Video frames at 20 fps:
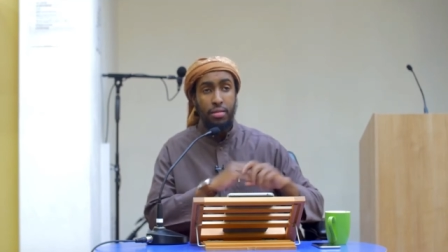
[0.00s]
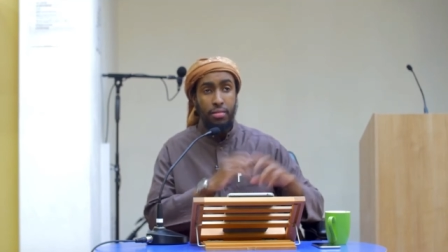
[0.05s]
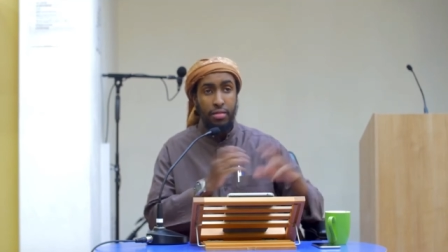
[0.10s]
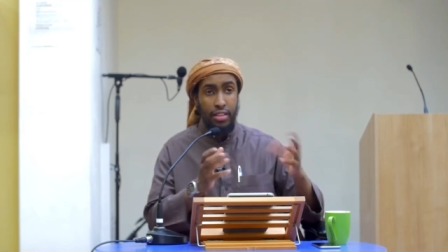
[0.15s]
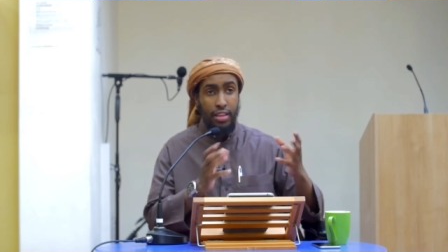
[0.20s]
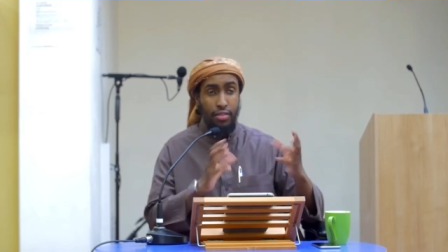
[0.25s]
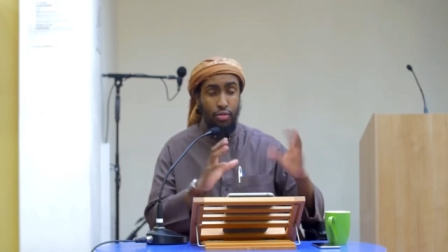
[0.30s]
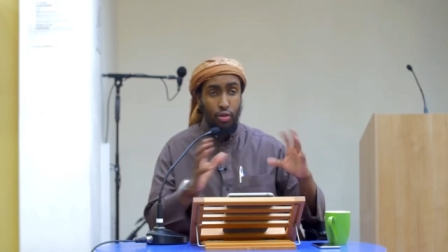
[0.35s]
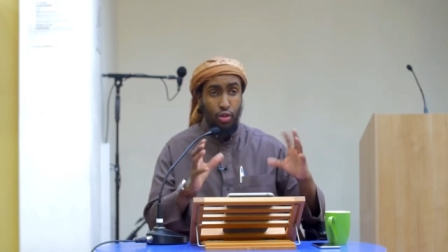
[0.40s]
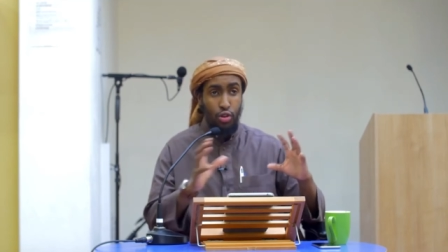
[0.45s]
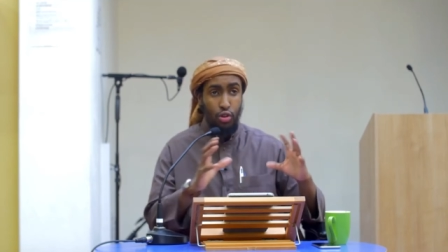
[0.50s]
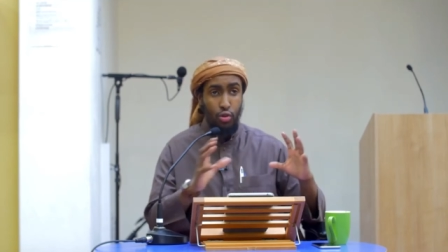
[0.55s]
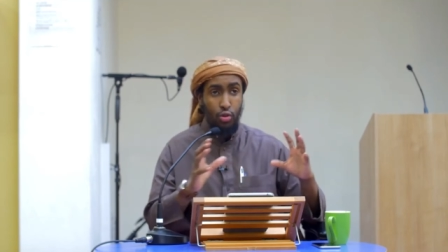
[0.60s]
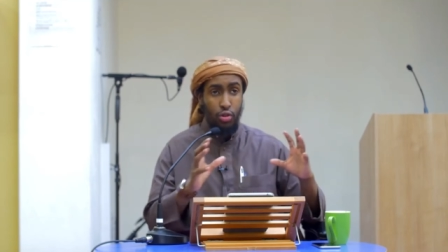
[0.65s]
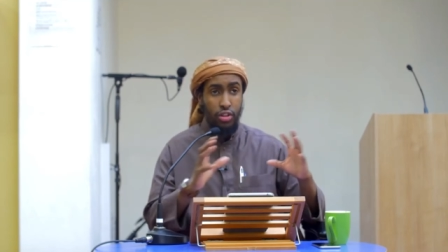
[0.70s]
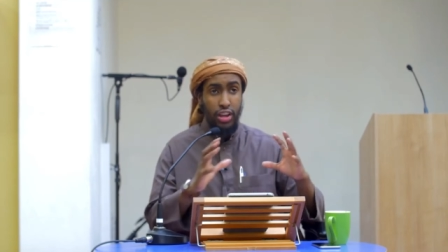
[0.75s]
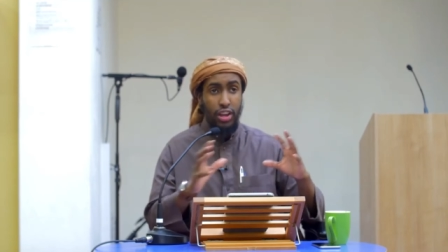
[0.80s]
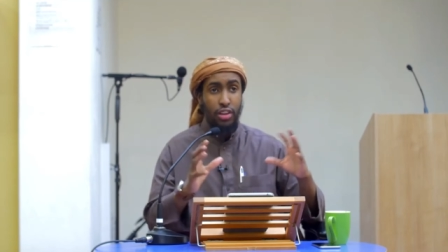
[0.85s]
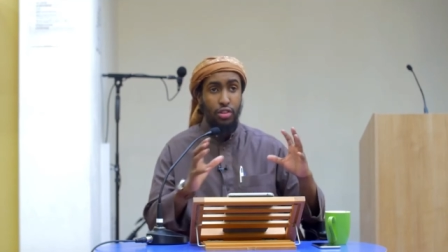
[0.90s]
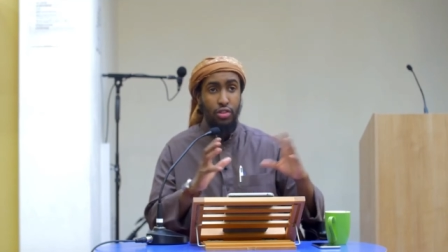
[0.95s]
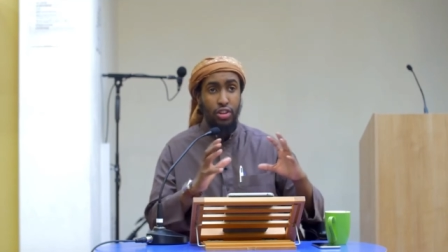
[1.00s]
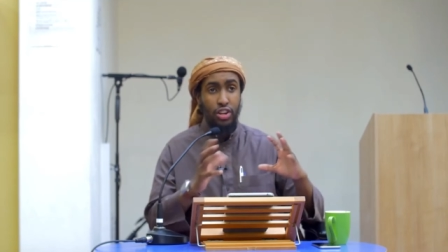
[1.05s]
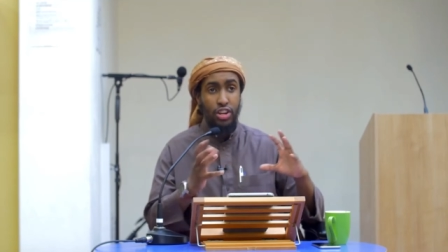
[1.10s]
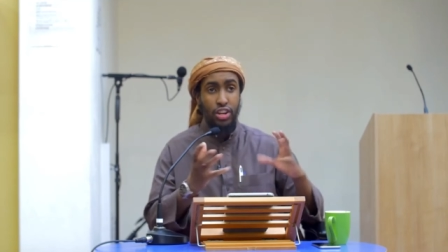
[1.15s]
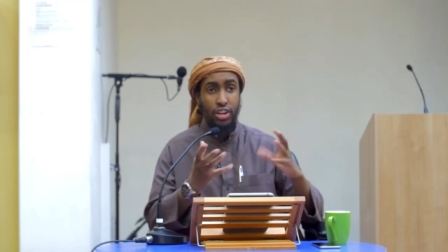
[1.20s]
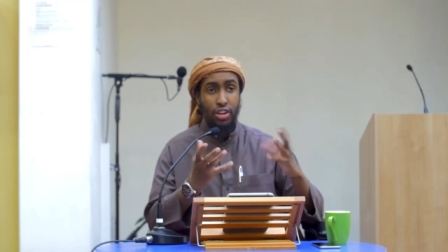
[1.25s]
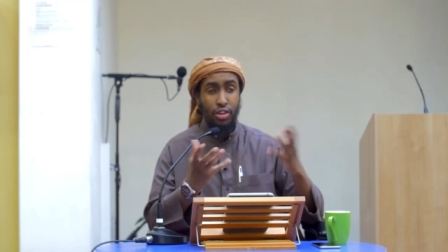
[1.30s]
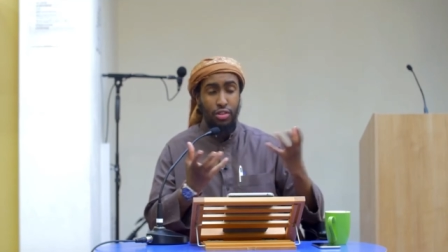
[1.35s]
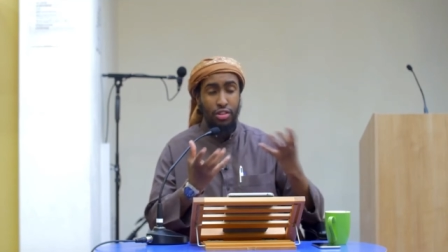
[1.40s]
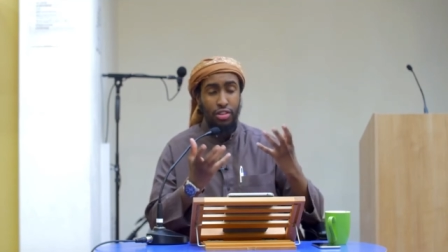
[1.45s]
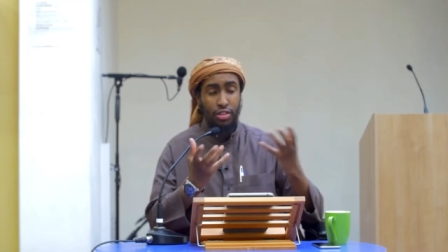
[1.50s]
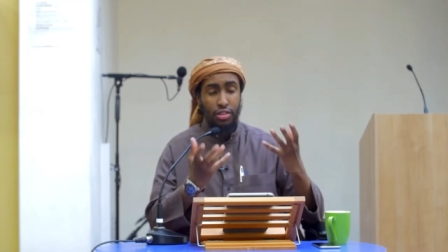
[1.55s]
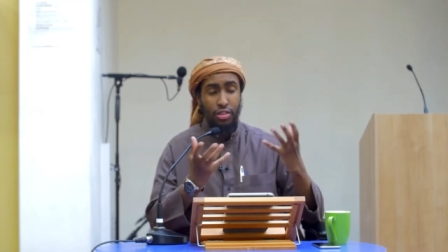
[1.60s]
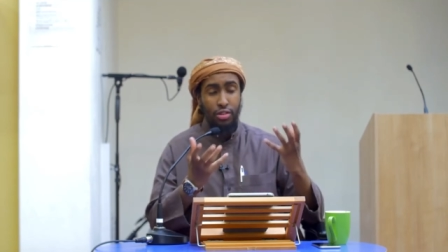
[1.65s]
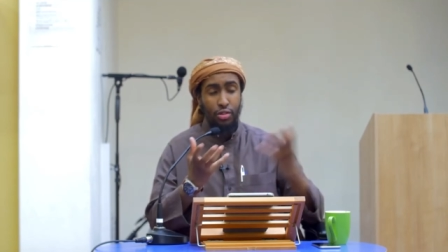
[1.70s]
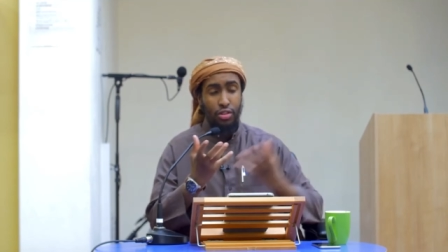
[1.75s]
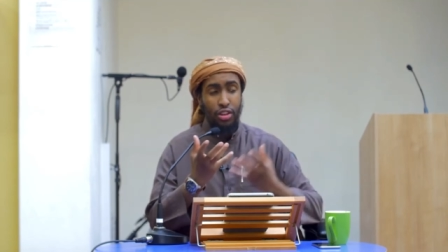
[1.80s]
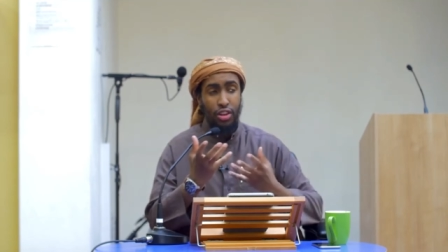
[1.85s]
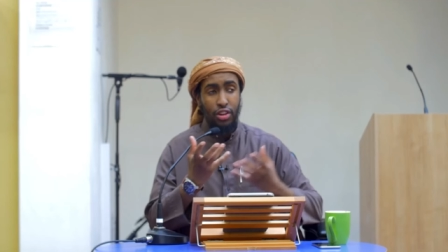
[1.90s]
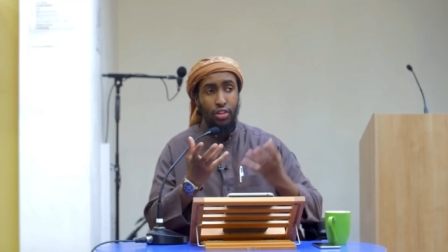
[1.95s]
They've got new technology, not
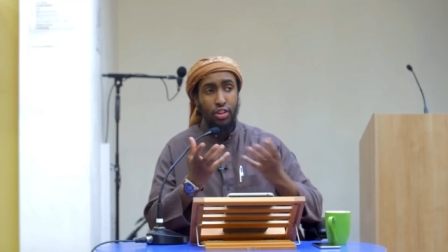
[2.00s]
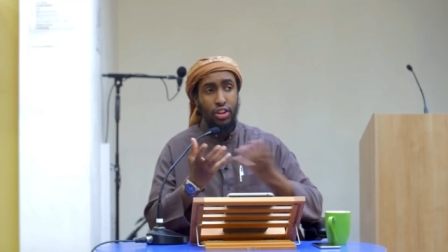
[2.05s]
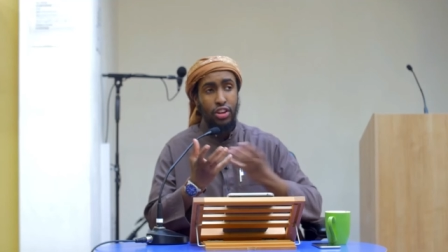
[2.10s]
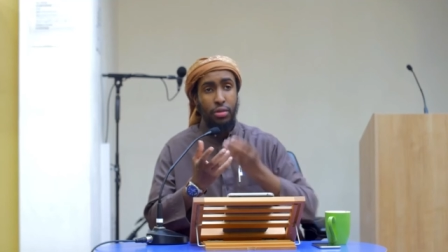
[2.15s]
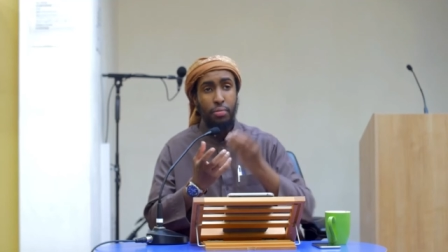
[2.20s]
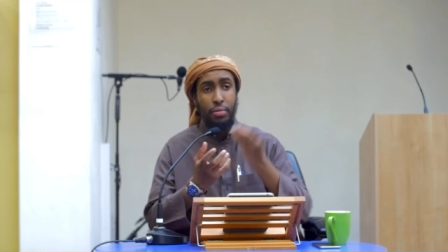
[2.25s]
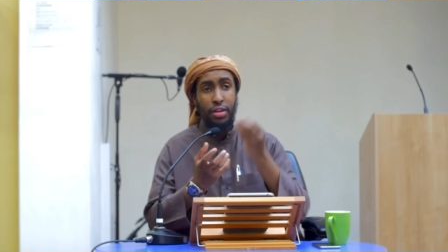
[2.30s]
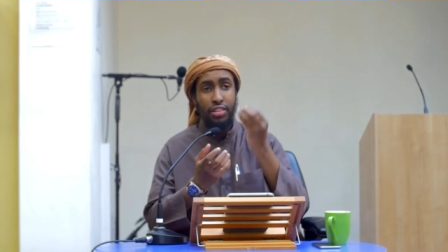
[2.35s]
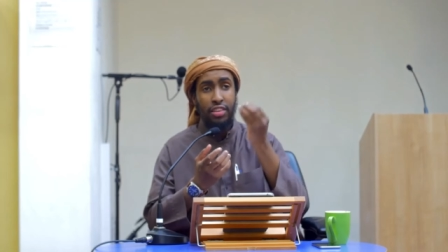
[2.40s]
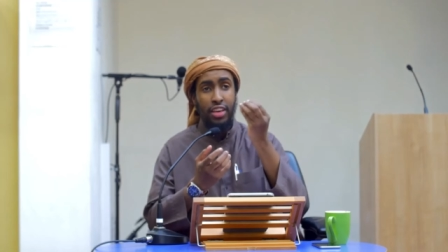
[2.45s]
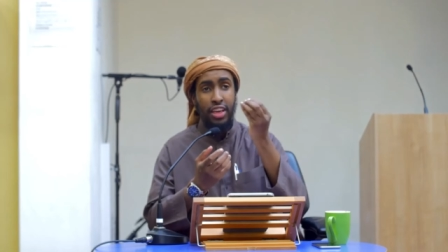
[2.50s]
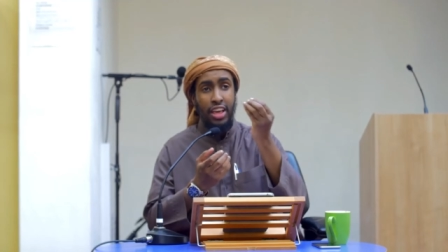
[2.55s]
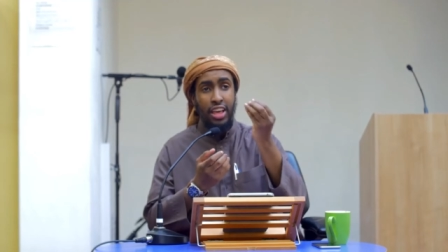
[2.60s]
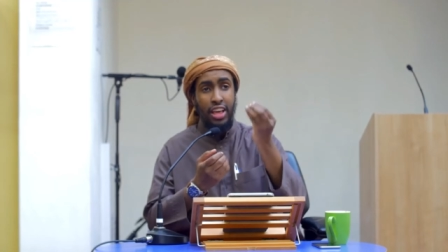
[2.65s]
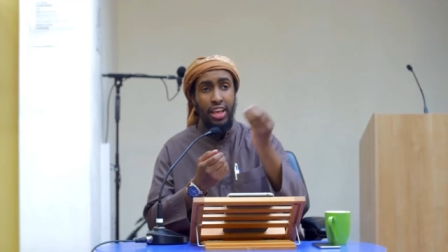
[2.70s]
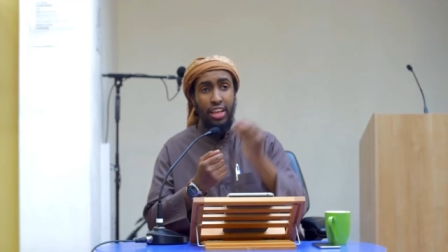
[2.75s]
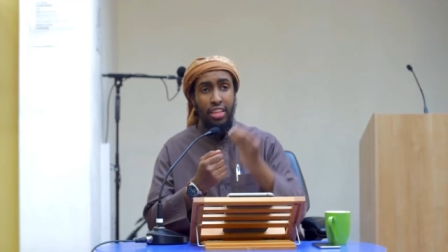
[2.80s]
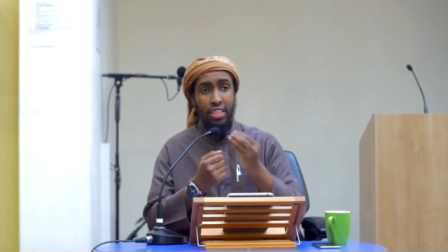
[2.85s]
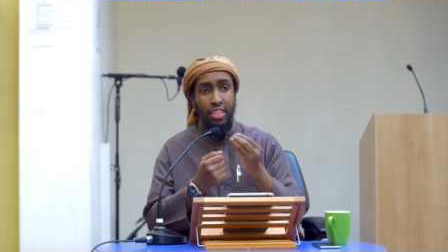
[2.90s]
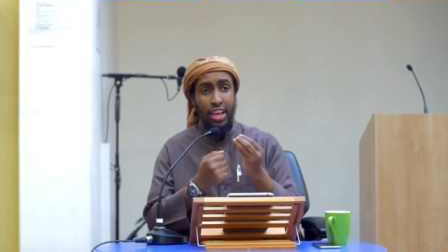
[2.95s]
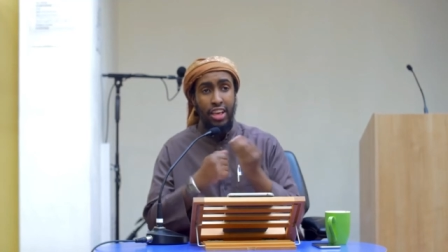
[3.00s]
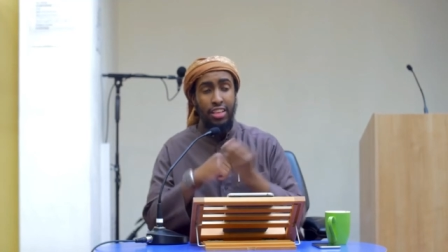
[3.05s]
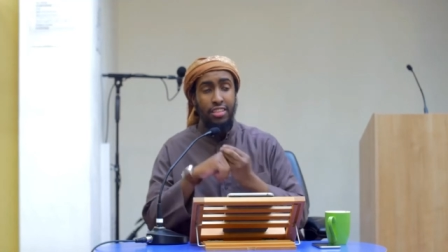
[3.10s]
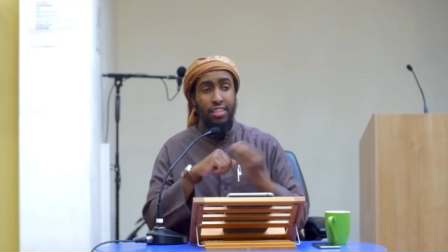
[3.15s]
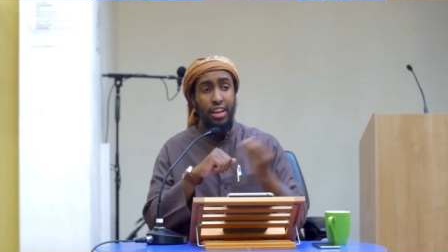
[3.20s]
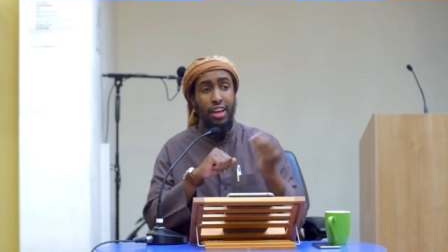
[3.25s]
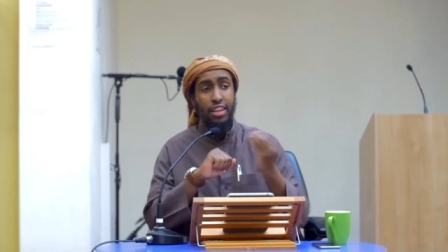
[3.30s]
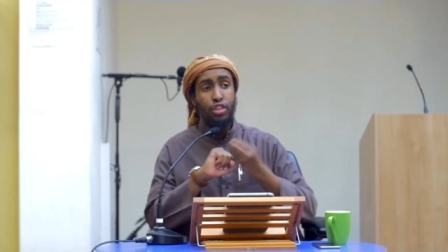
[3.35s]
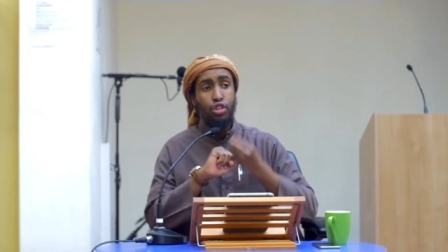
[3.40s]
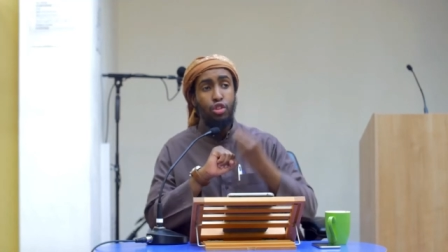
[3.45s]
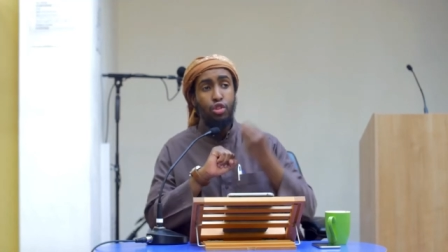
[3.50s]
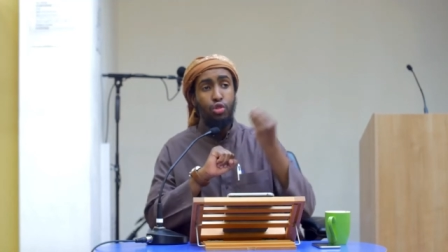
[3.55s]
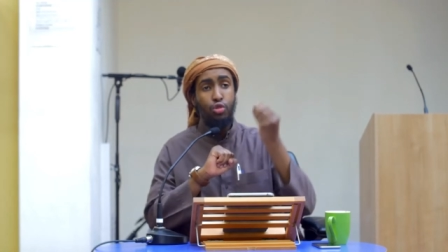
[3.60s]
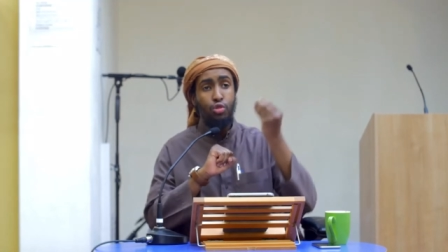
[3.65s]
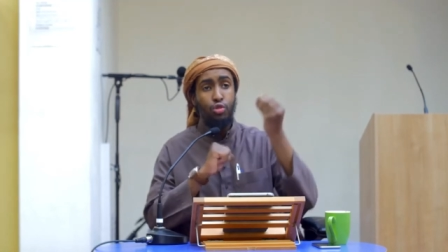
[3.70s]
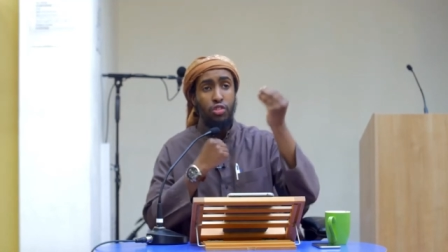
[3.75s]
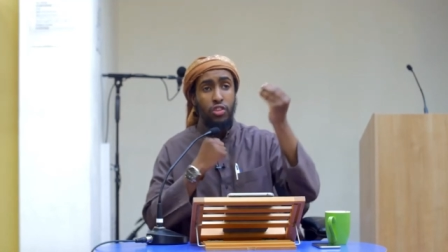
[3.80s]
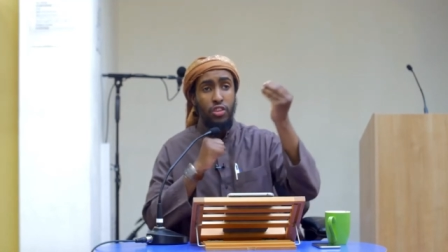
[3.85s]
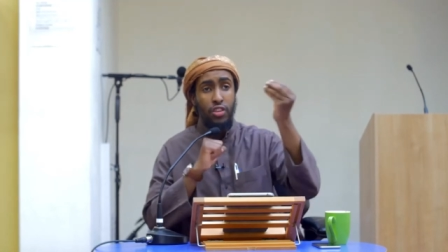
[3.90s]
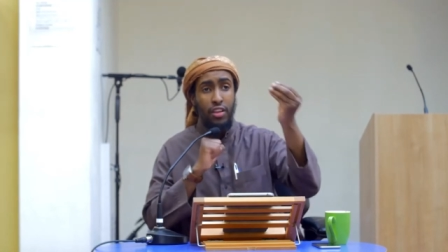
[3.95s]
new technology, but they started to
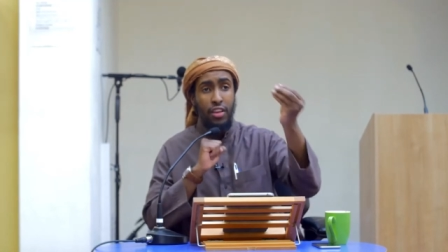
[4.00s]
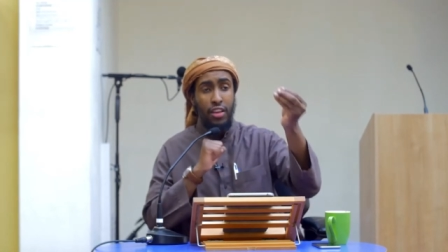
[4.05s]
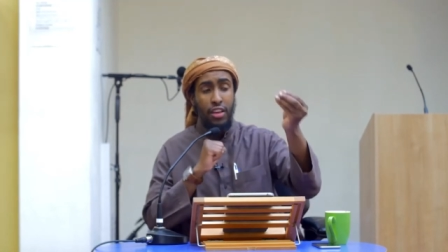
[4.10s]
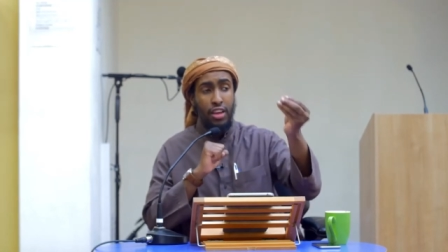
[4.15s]
use,